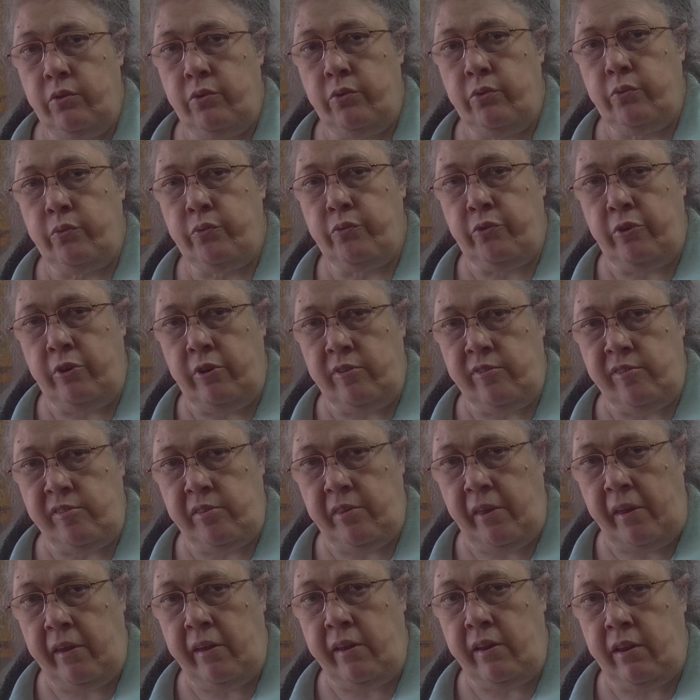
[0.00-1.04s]
Rinse
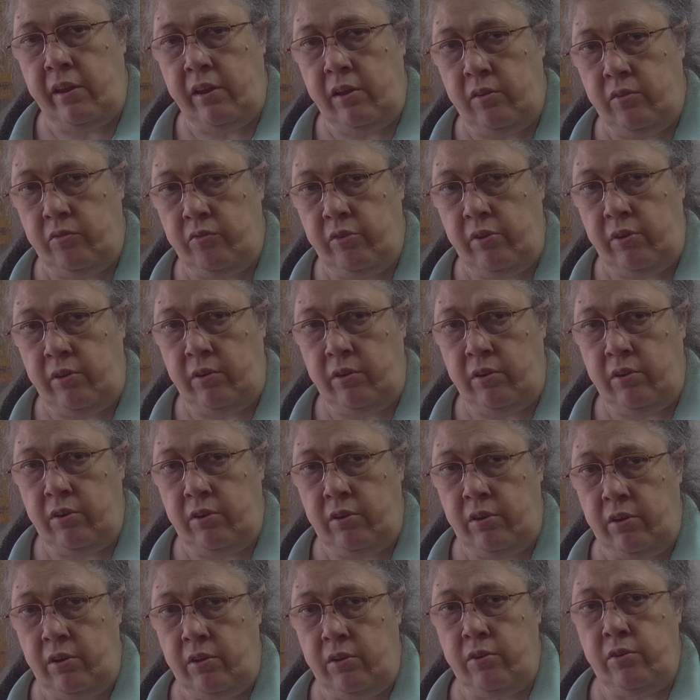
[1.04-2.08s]
that out really
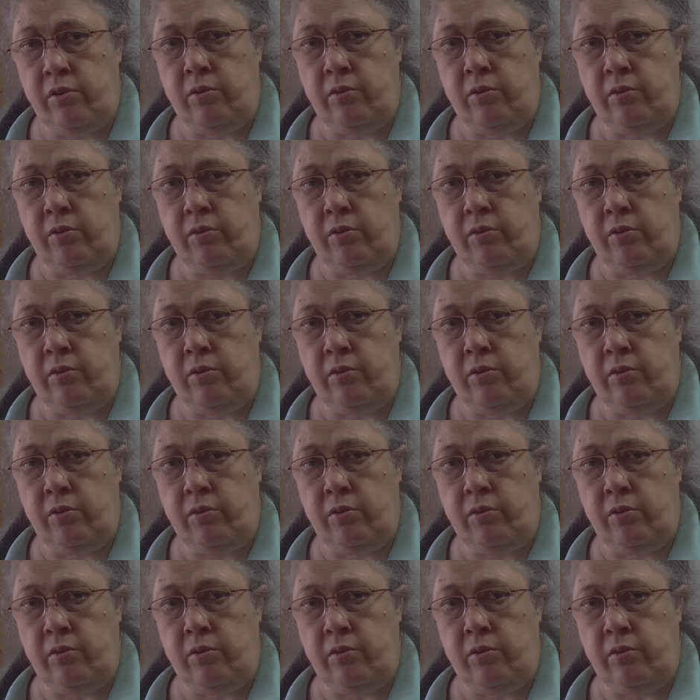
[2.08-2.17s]
good.